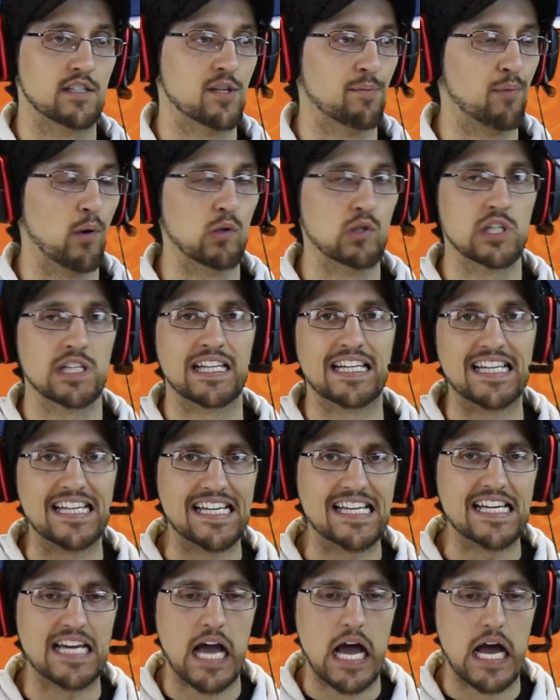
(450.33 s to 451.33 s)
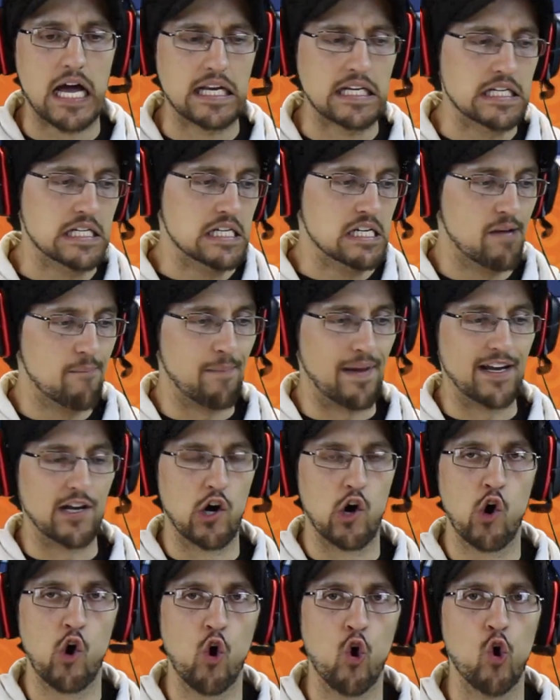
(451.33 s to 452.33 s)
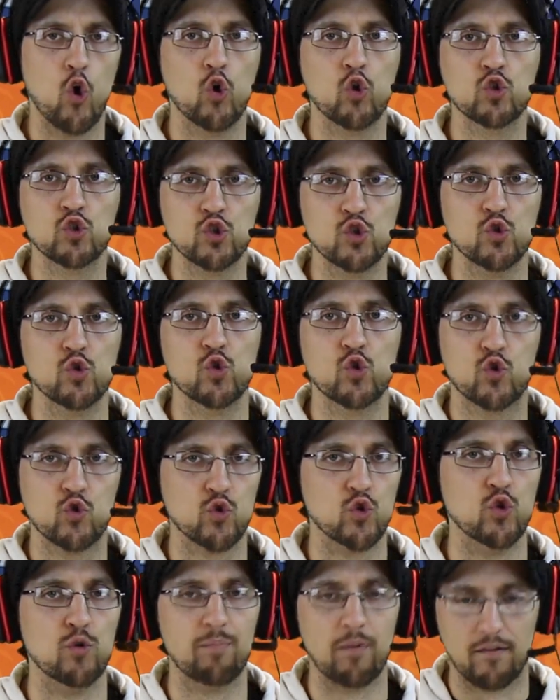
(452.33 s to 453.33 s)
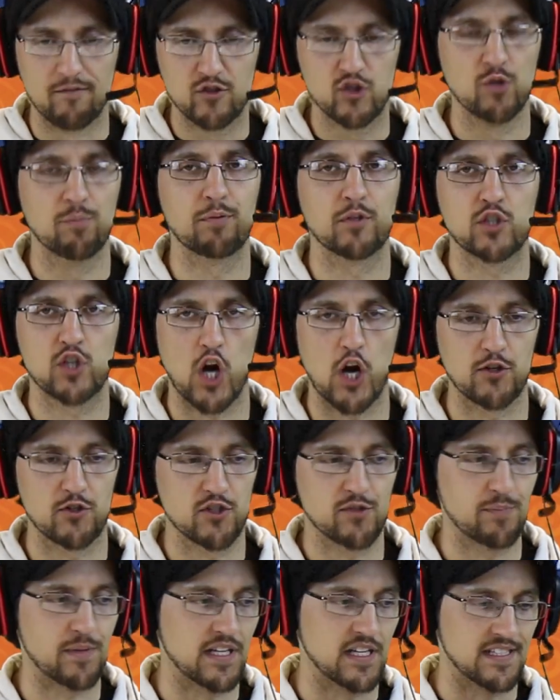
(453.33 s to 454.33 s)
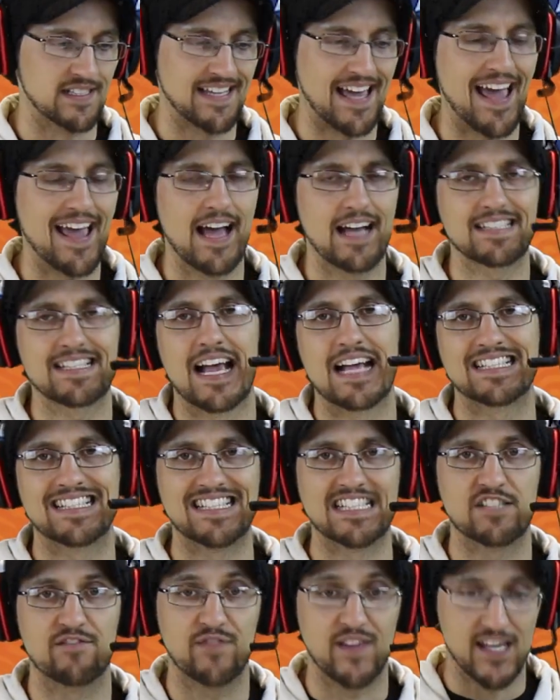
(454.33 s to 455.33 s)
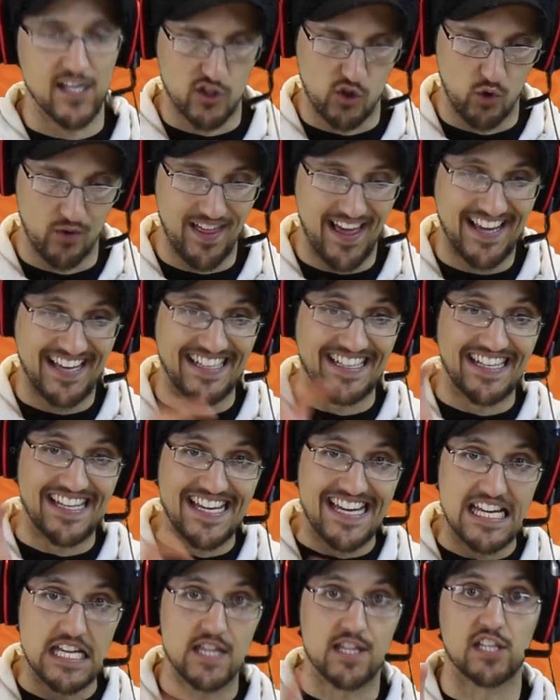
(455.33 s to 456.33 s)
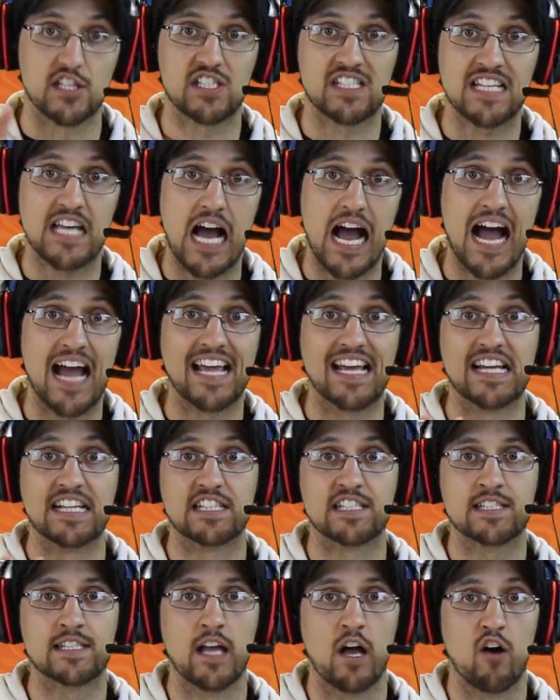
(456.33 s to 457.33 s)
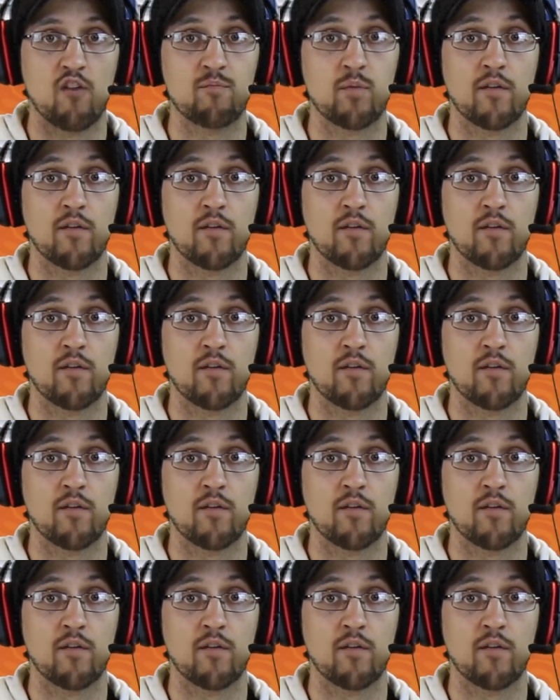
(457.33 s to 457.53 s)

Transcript: Supposedly, Eon made a whole new group of Superchargers because Chaos has this vehicle that can eat the sky itself.